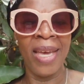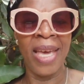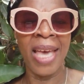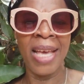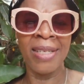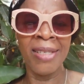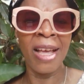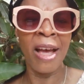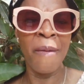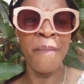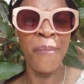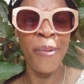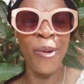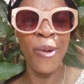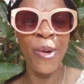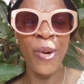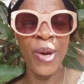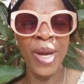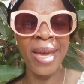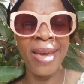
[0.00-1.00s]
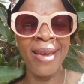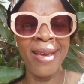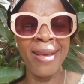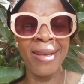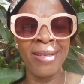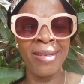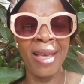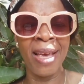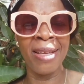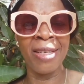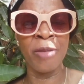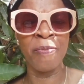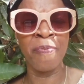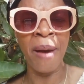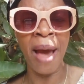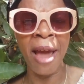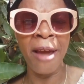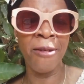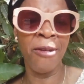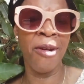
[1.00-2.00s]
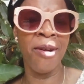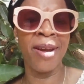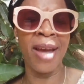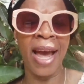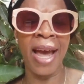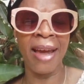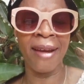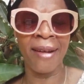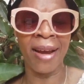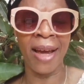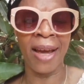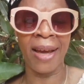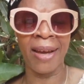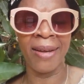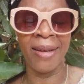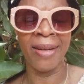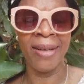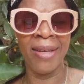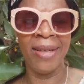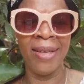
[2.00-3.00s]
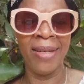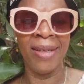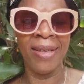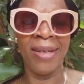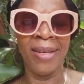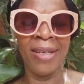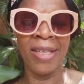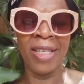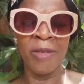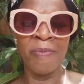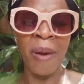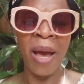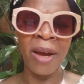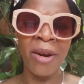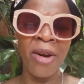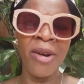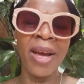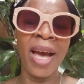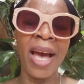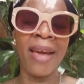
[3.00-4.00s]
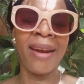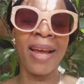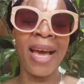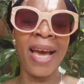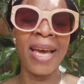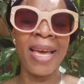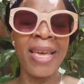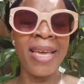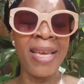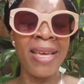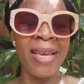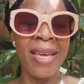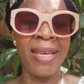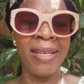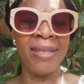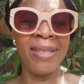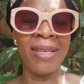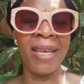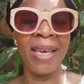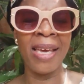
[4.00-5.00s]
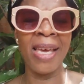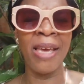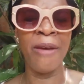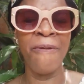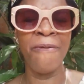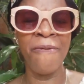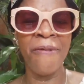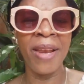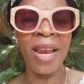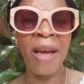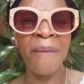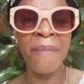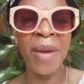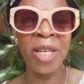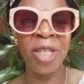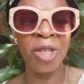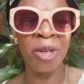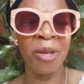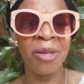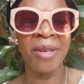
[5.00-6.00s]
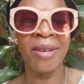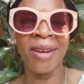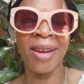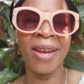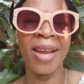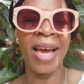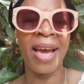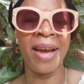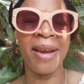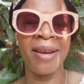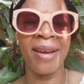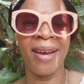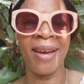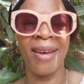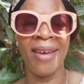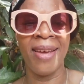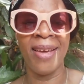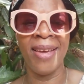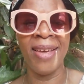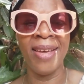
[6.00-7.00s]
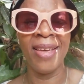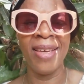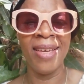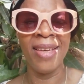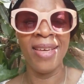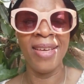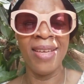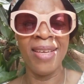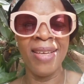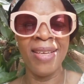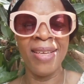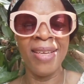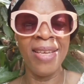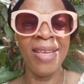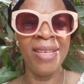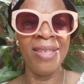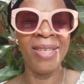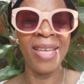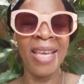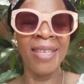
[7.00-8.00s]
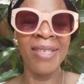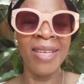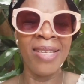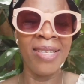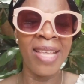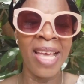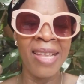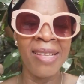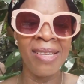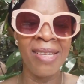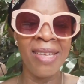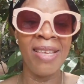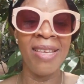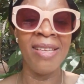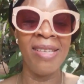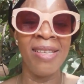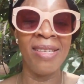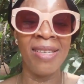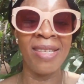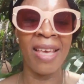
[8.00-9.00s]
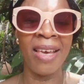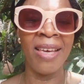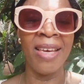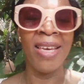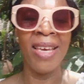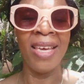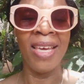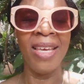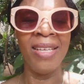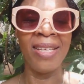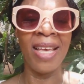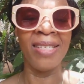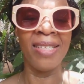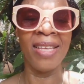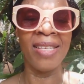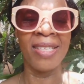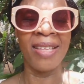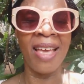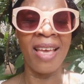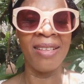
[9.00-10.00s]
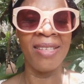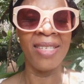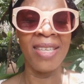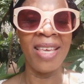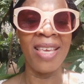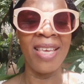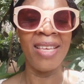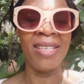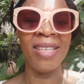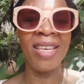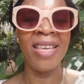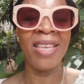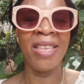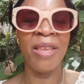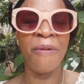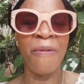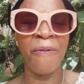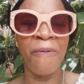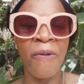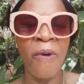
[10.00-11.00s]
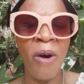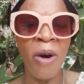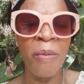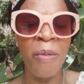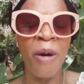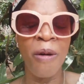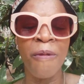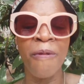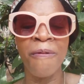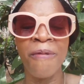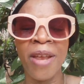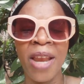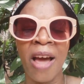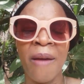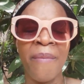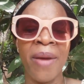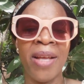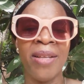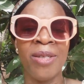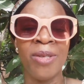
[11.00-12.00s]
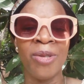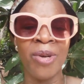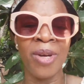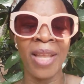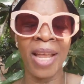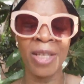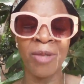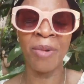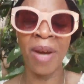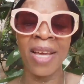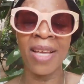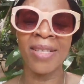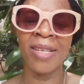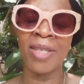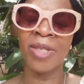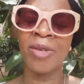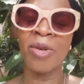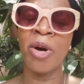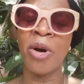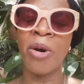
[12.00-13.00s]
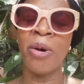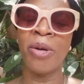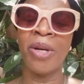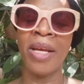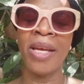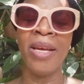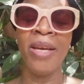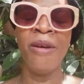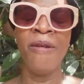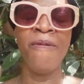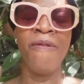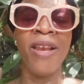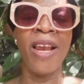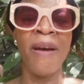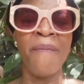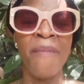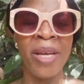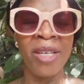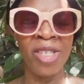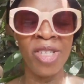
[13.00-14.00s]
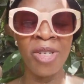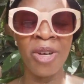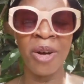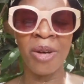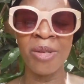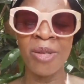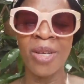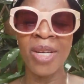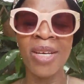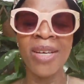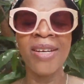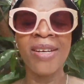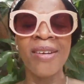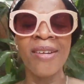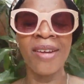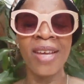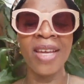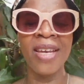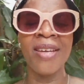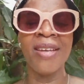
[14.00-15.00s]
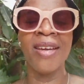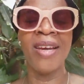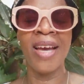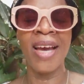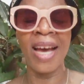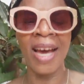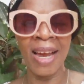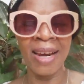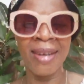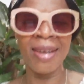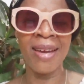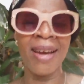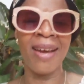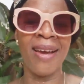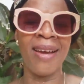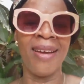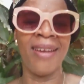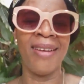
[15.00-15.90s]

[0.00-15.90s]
Example is Spirogyra. Spirogyra is a filamentous green alga. Its existence is in the form of filaments, so that's why it is called filamentous green alga.